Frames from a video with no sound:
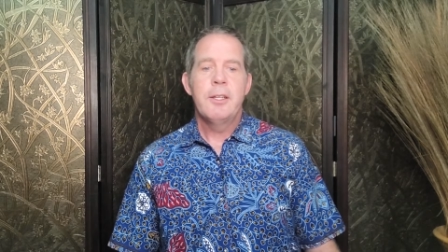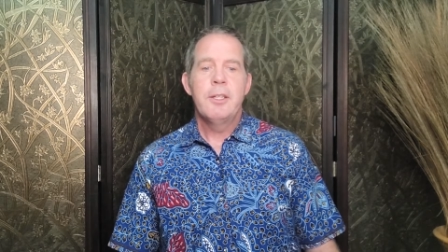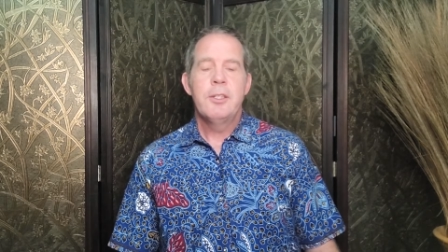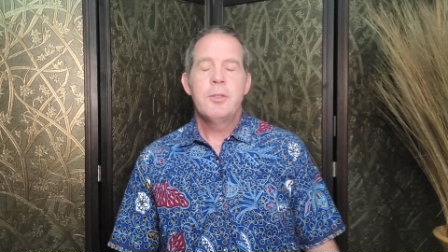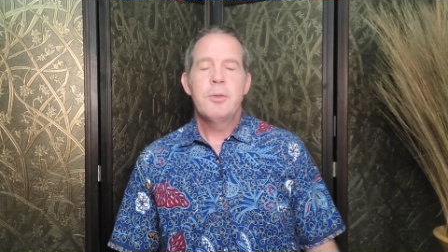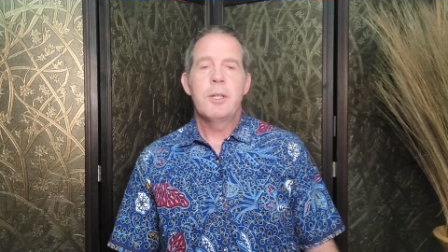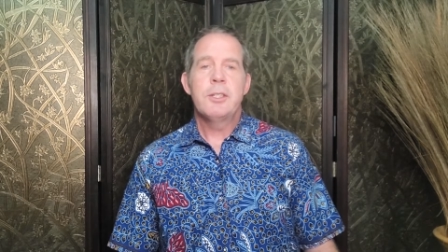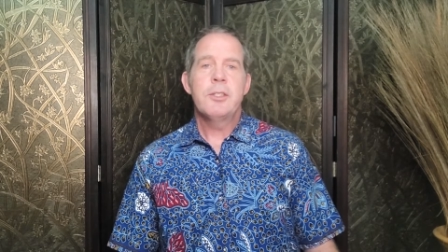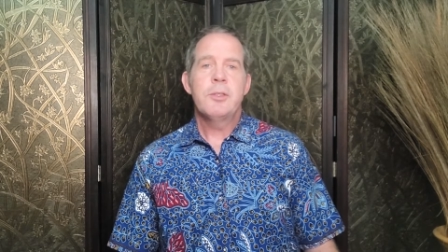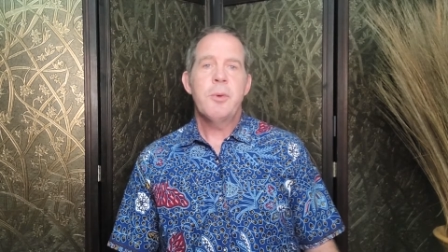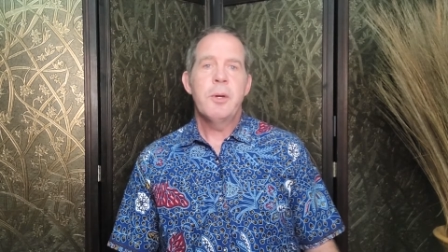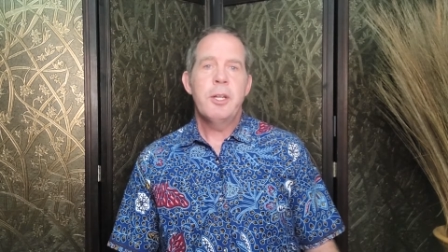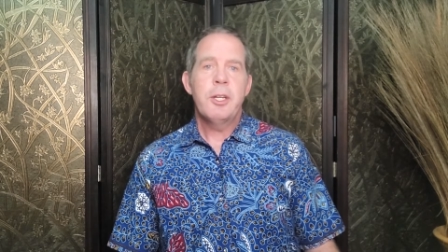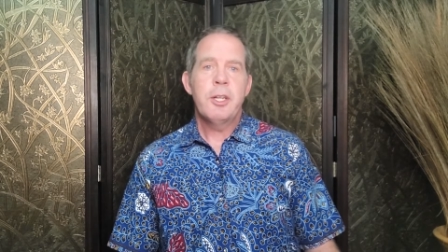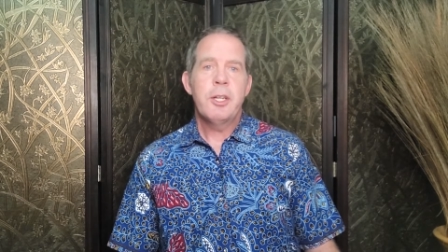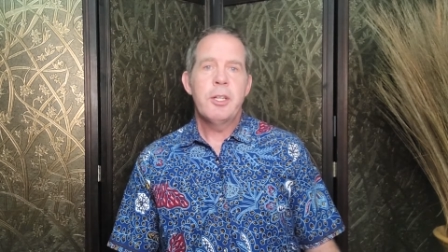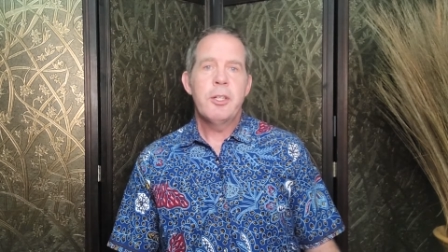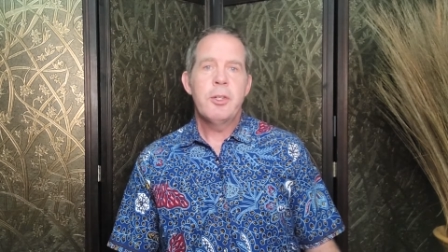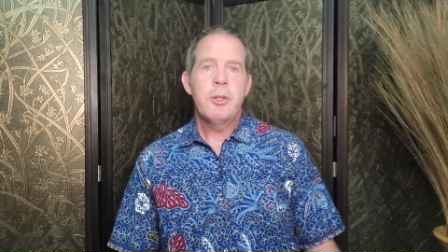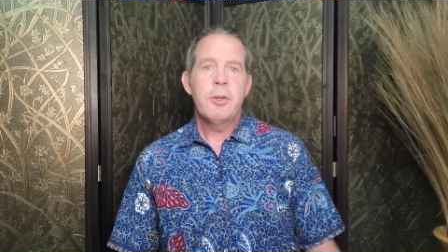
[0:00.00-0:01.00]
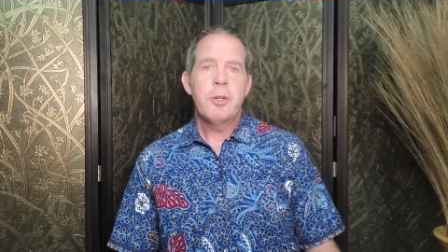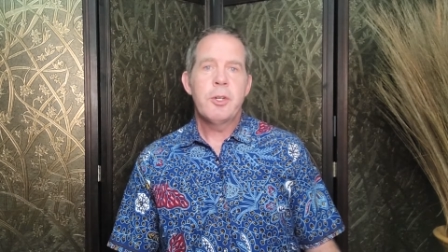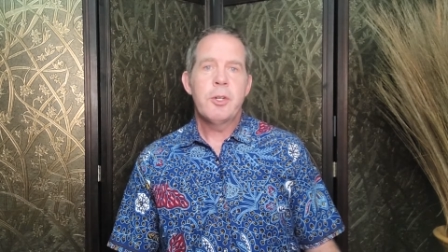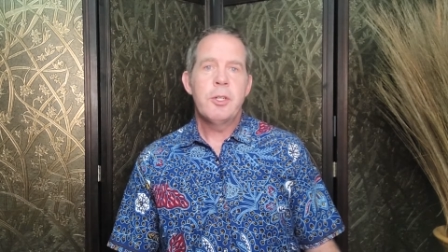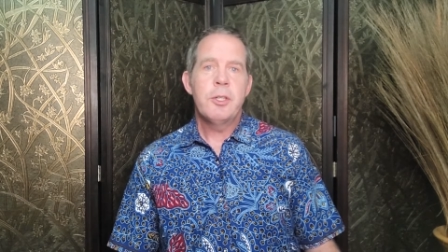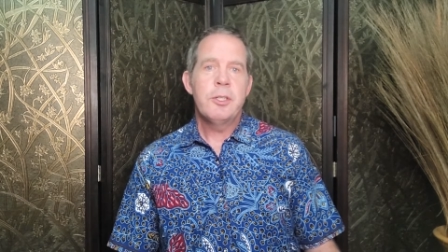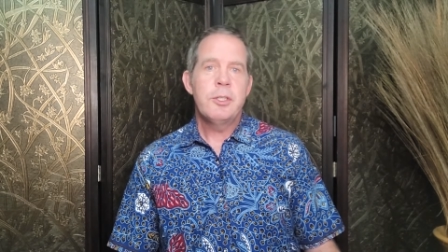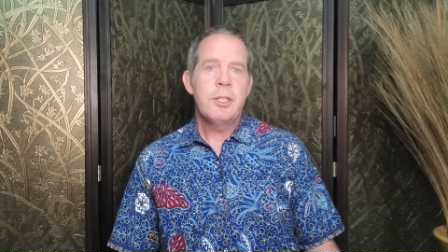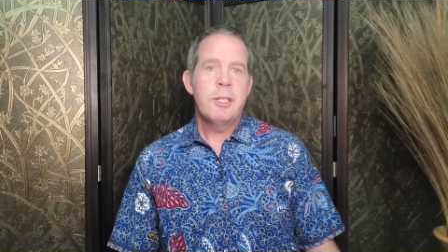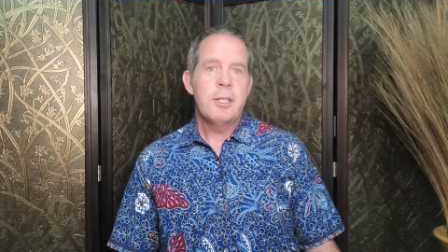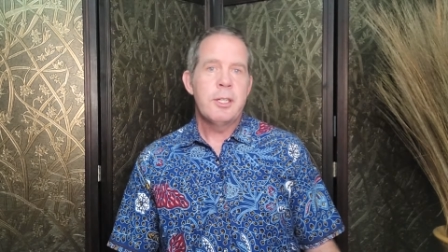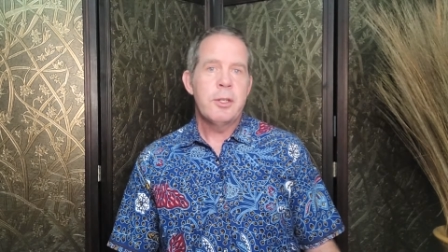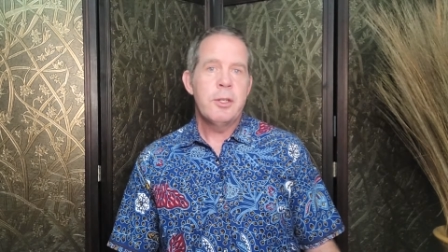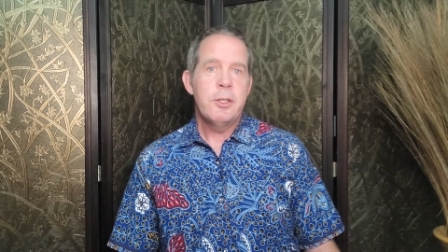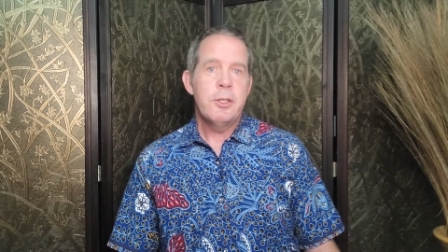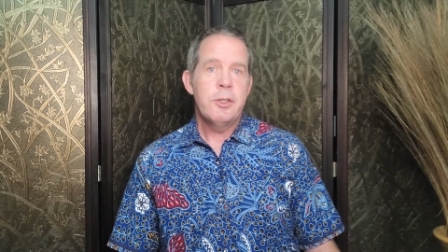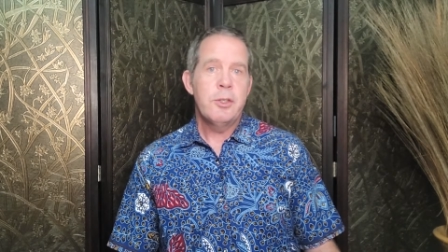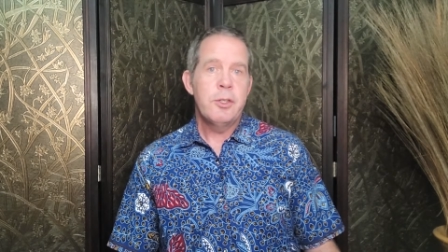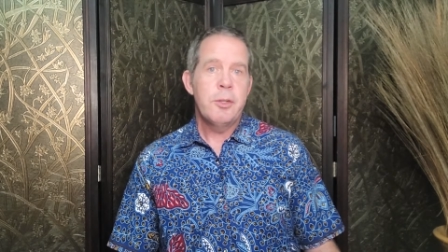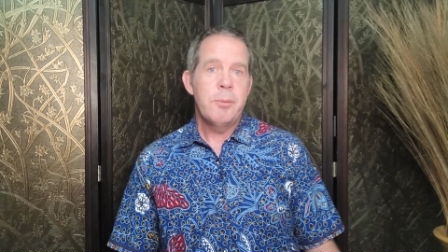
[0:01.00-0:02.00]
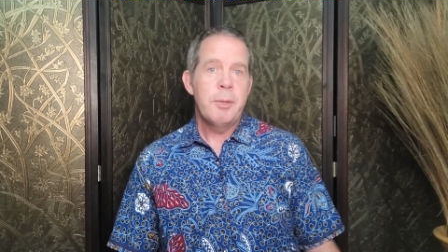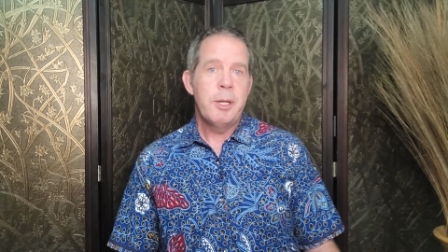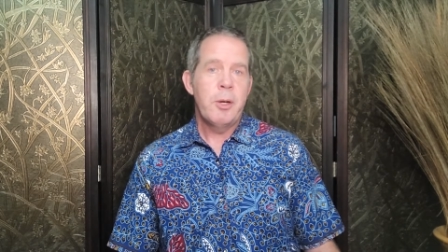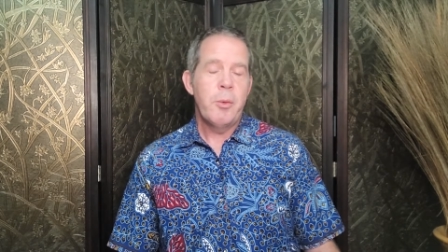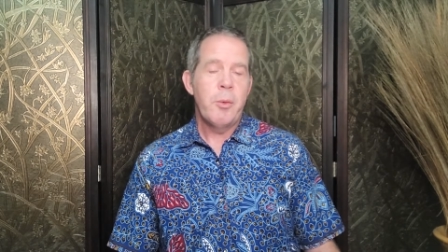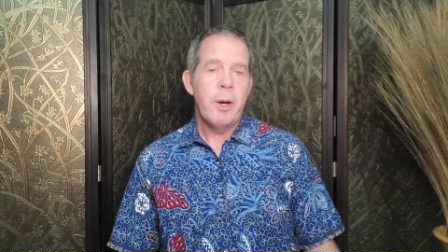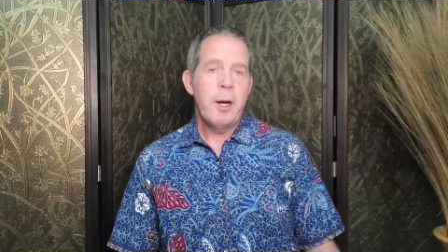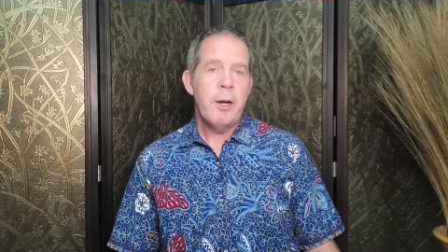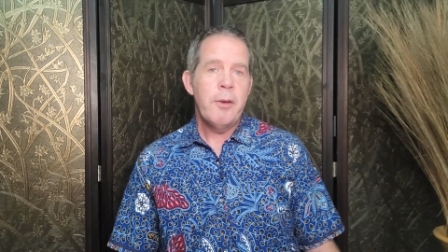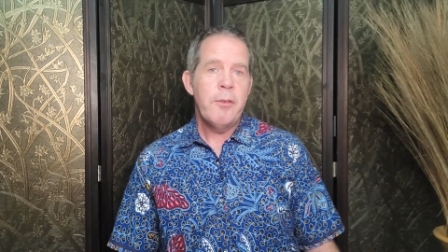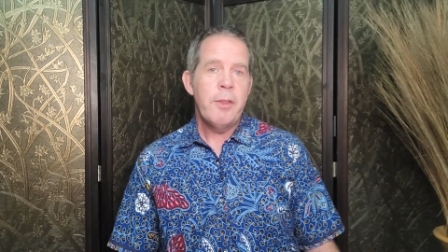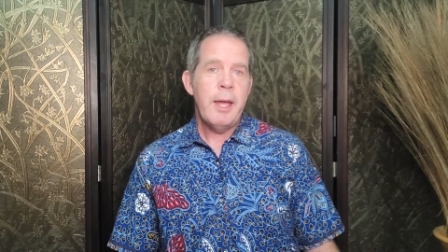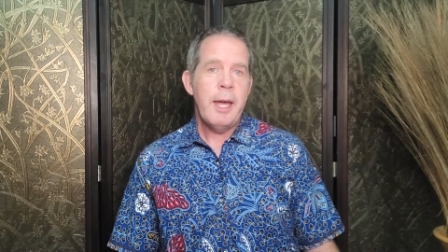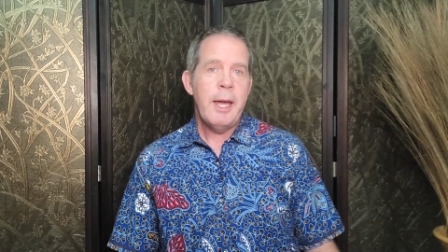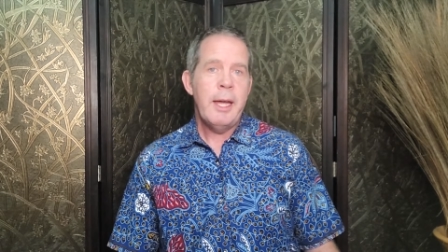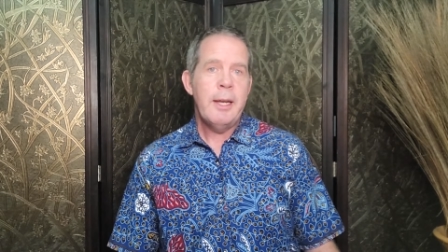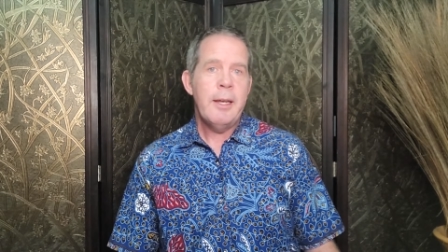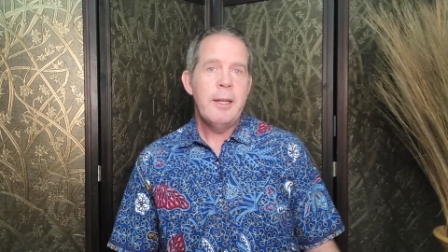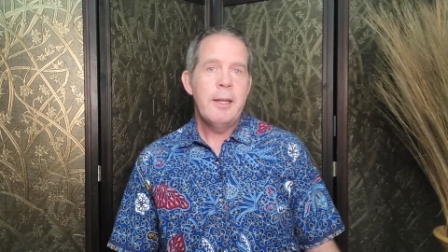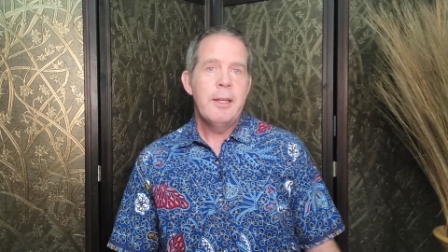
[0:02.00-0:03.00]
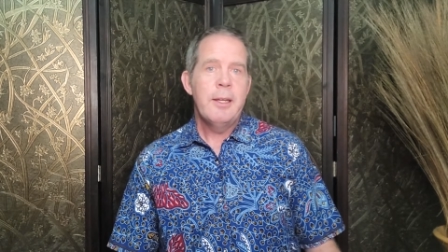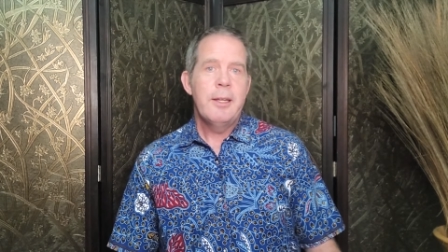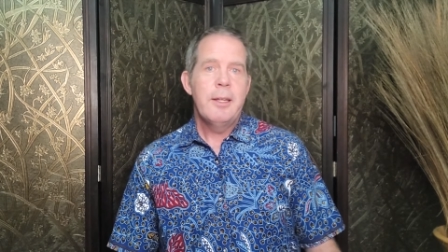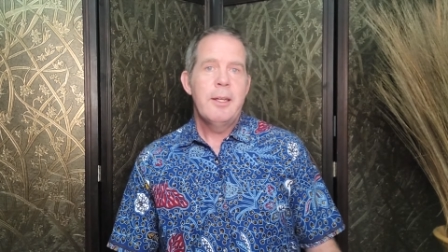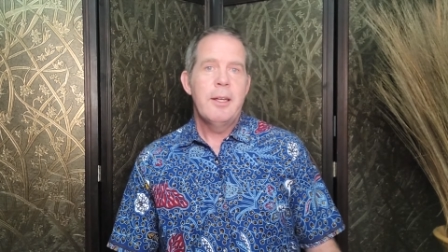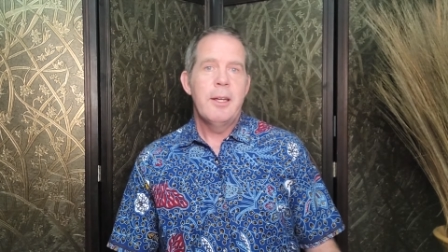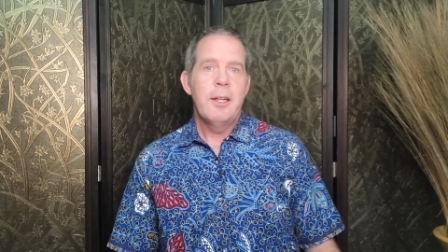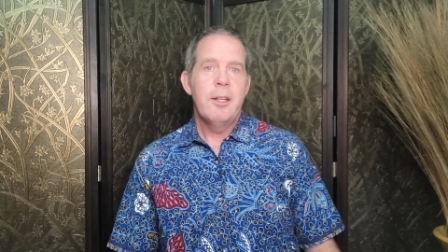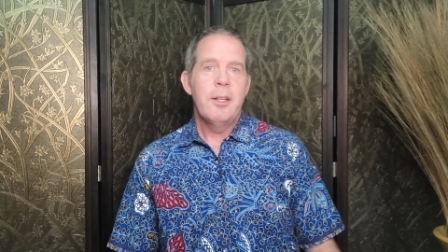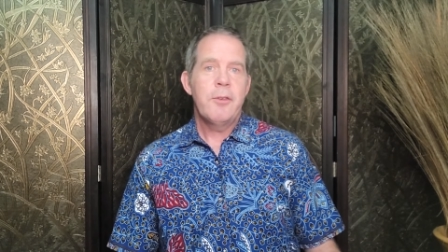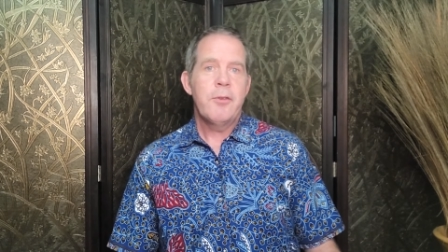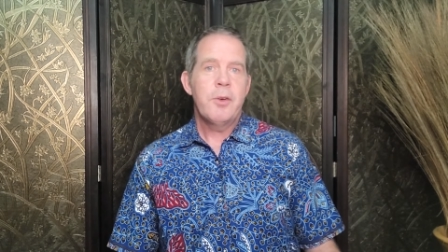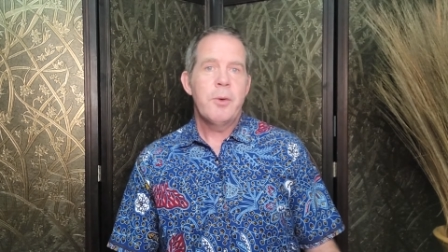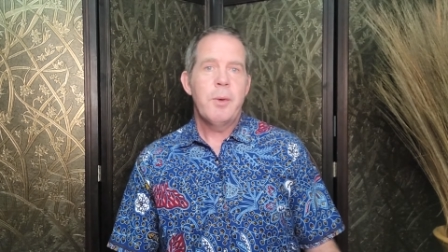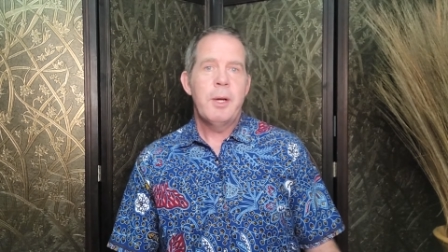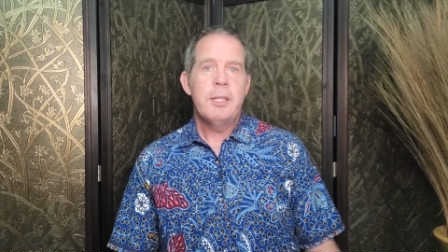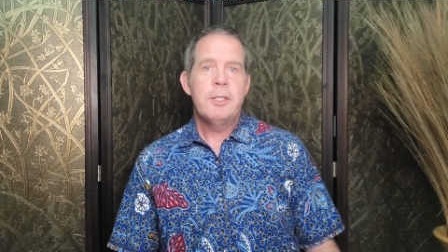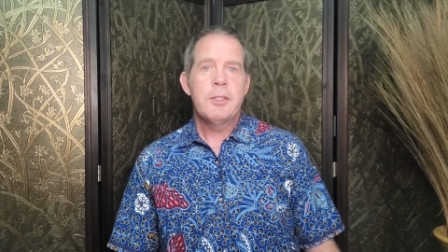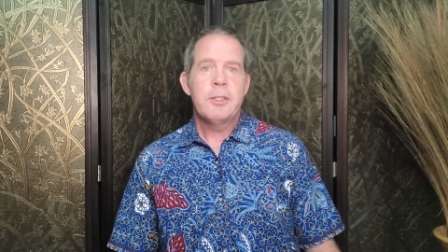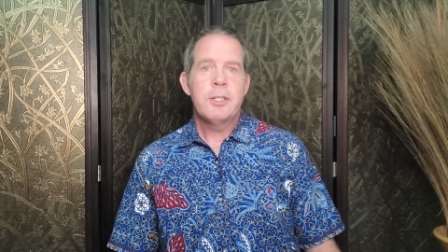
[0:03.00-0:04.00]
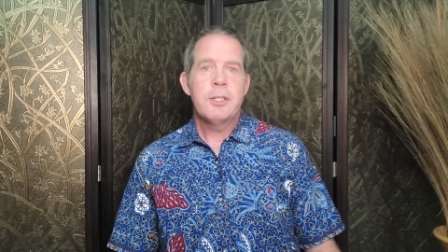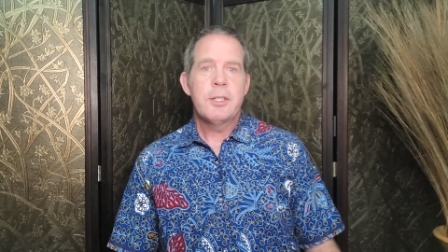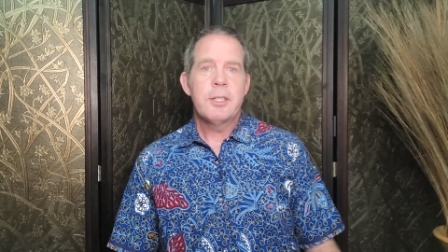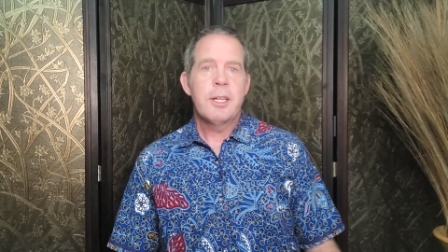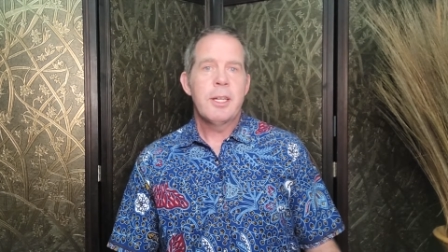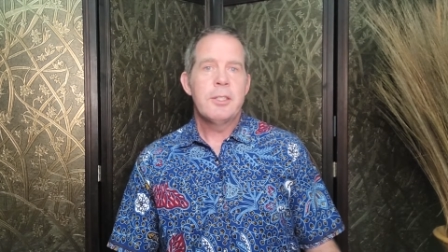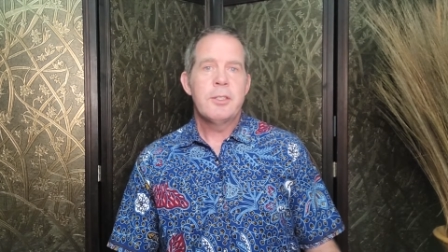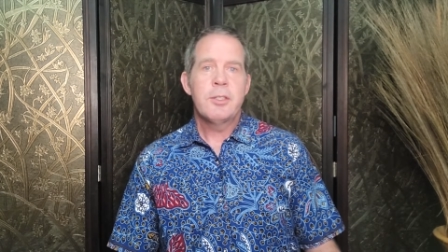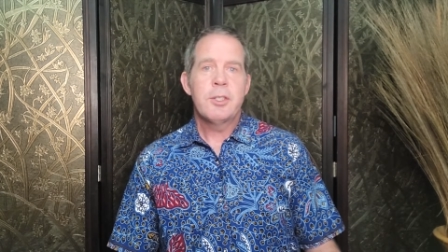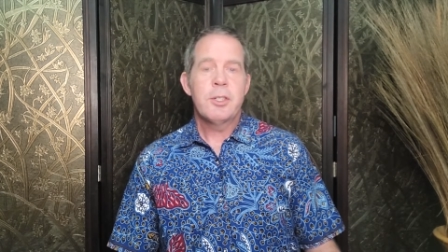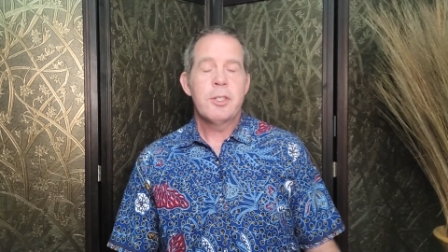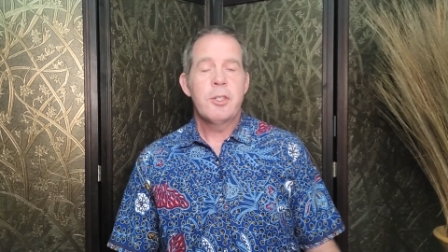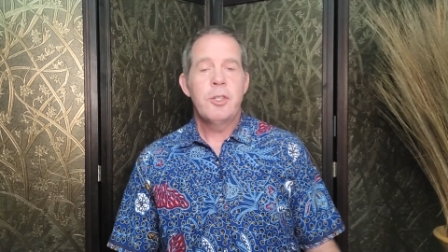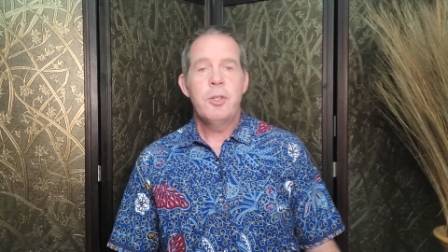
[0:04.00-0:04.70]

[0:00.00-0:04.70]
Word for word: So I just wanted to encourage, encourage you to be aware of that. Uh, look for ways you can cut sugar.